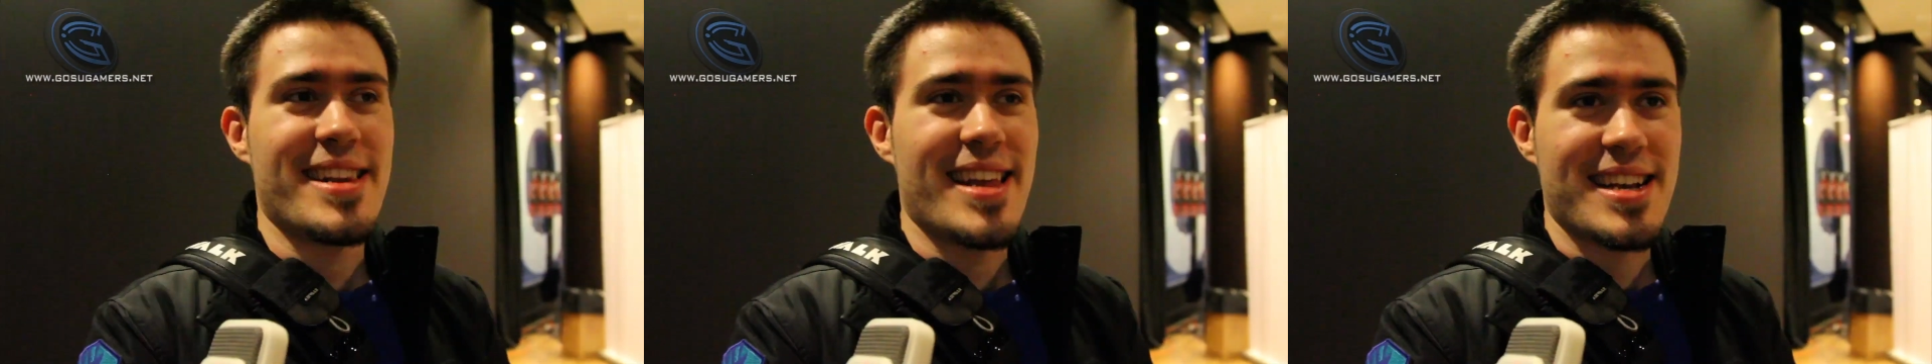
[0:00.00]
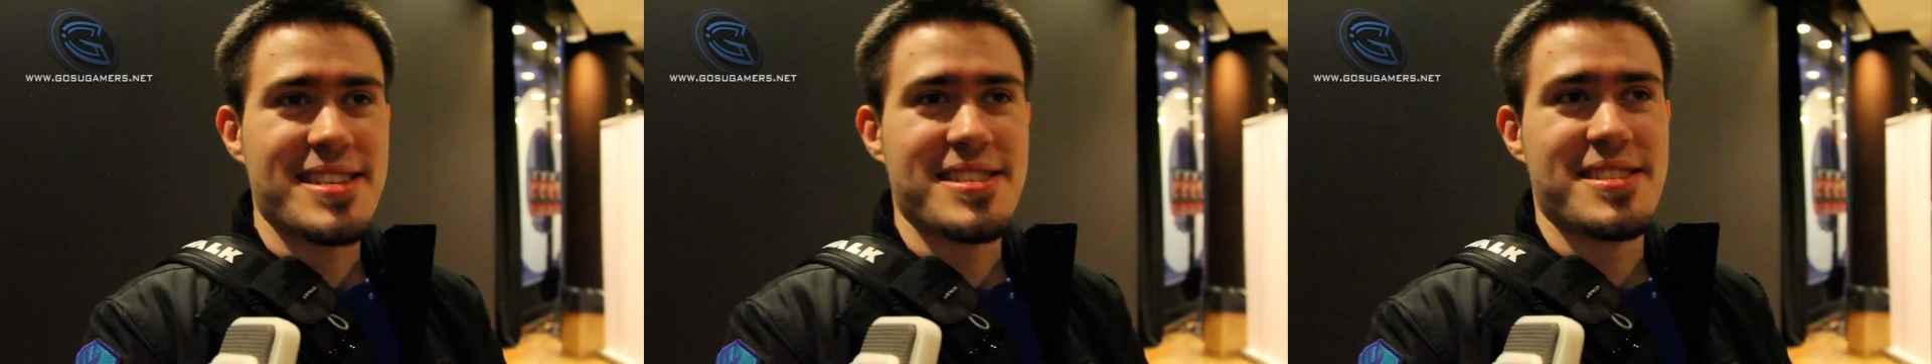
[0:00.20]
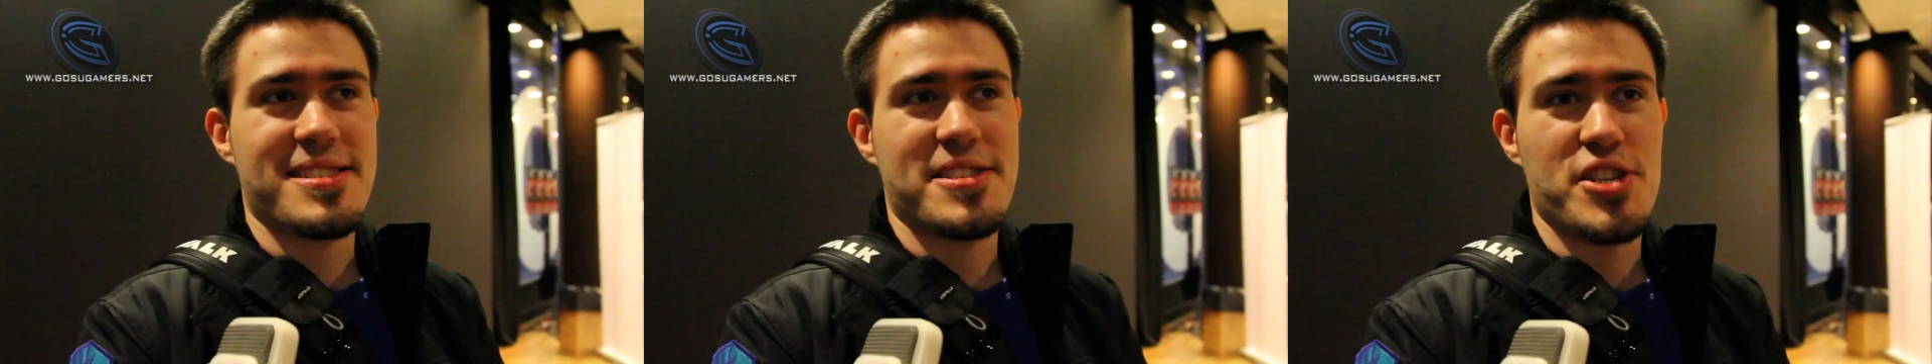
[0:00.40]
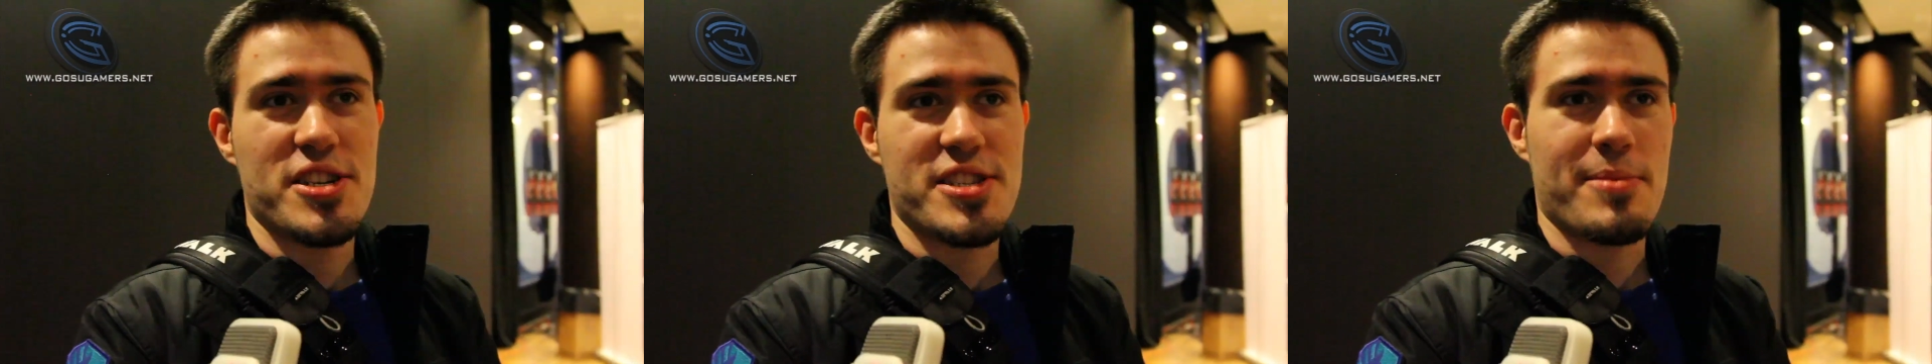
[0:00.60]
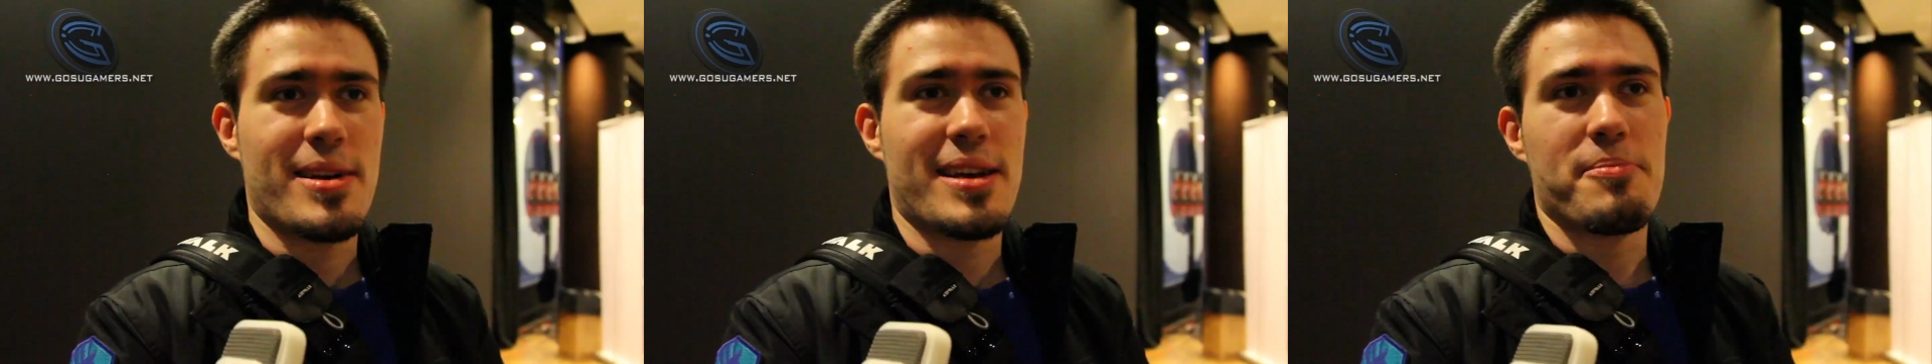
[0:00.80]
next
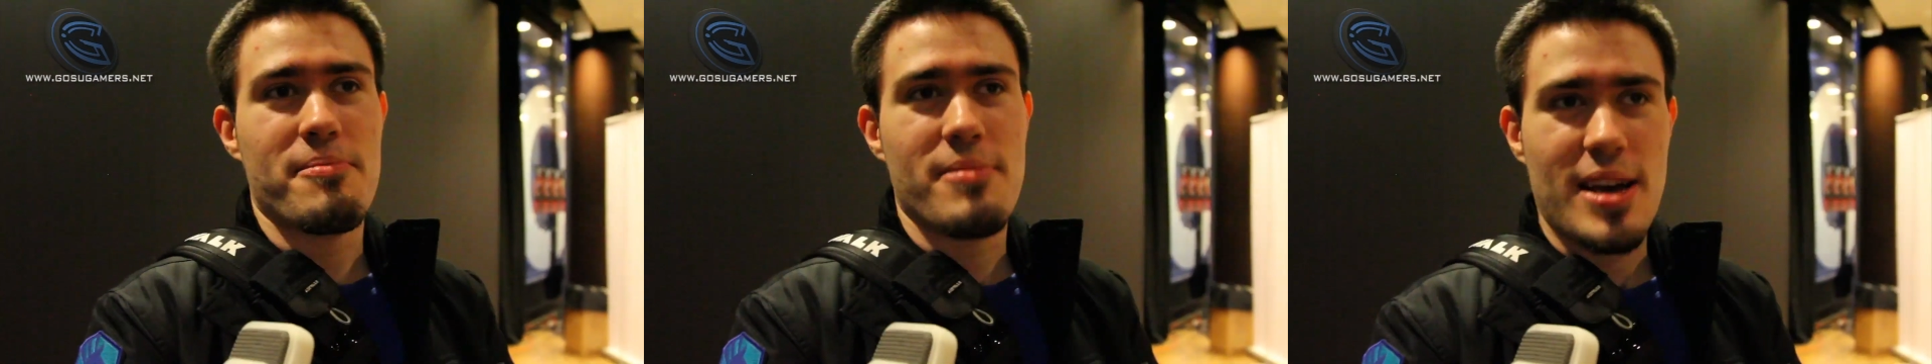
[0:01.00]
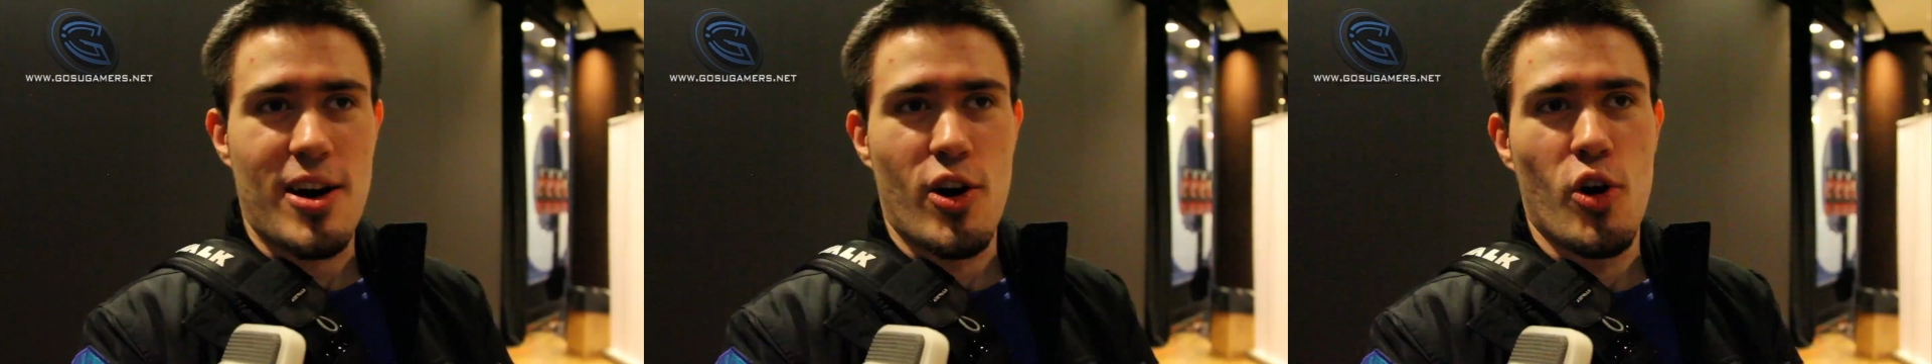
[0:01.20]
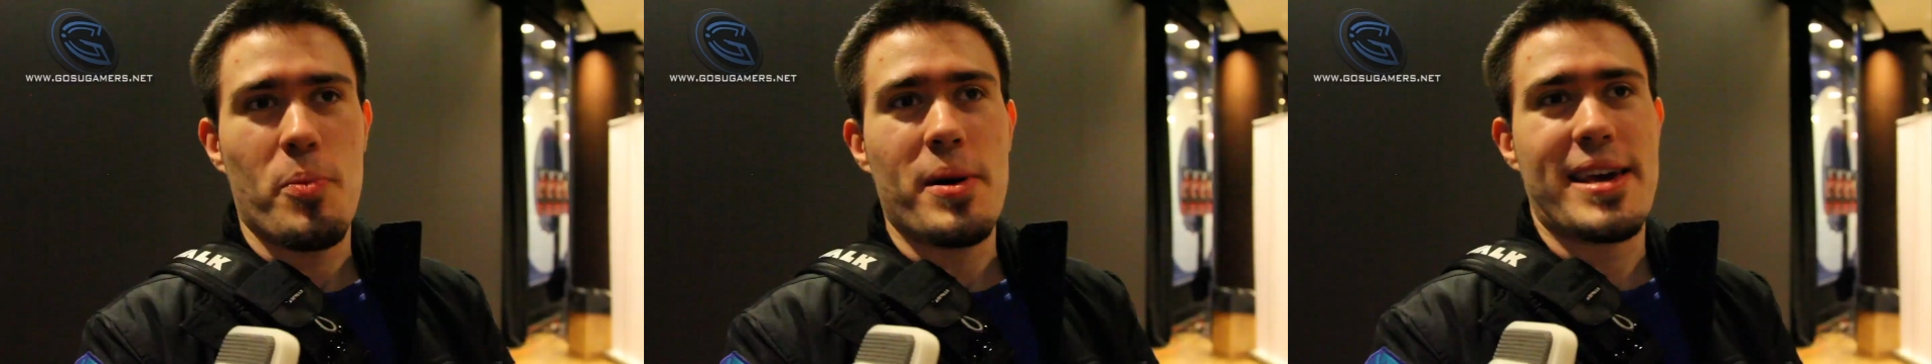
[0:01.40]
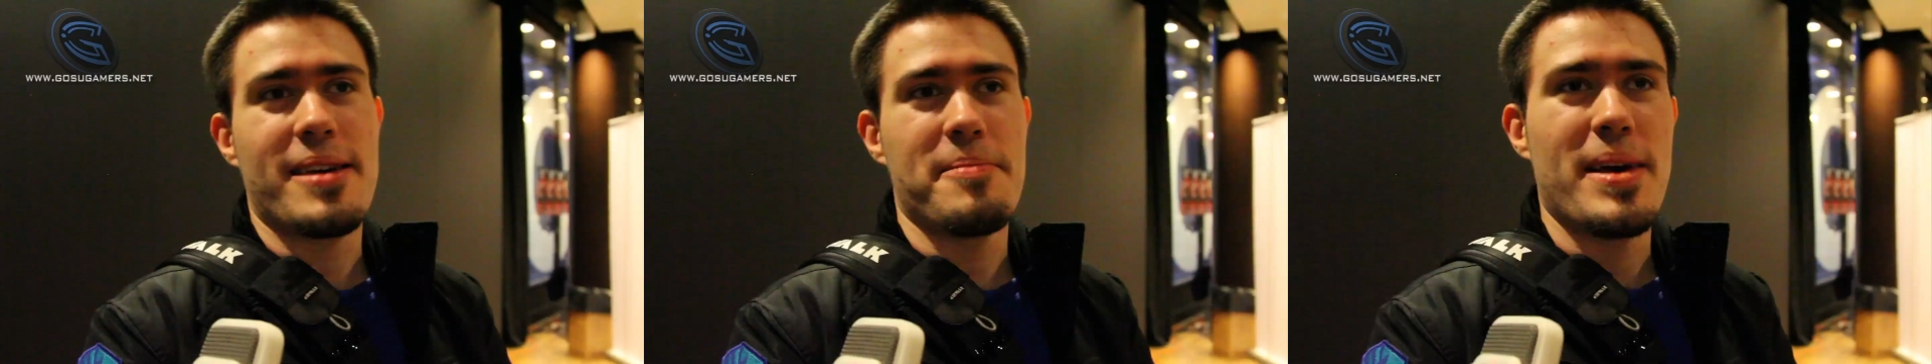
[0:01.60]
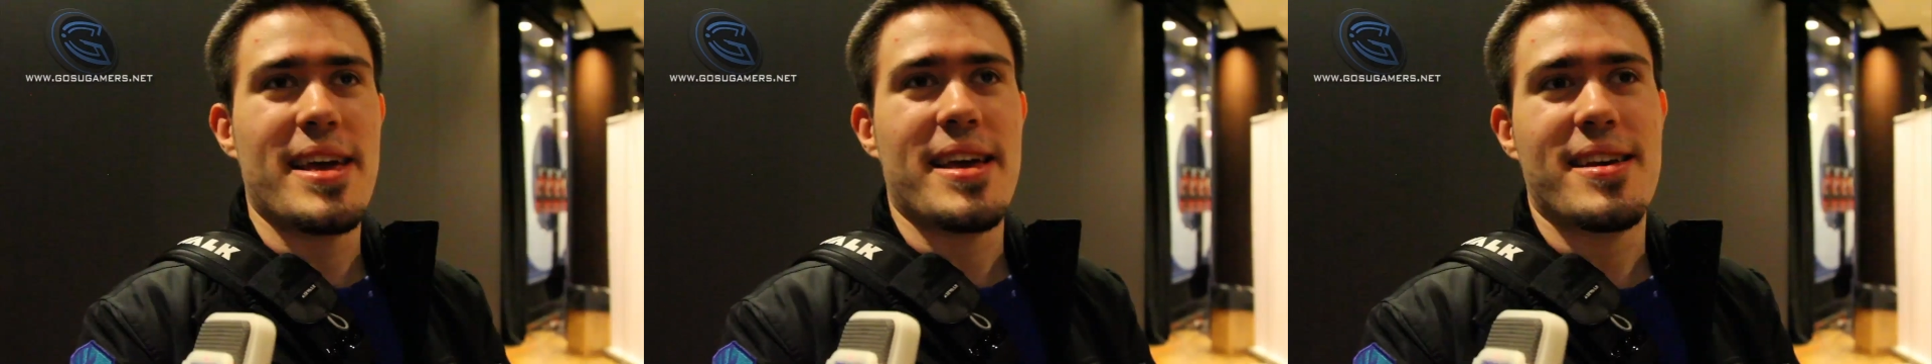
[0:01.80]
GSL. I'm like, I hope I can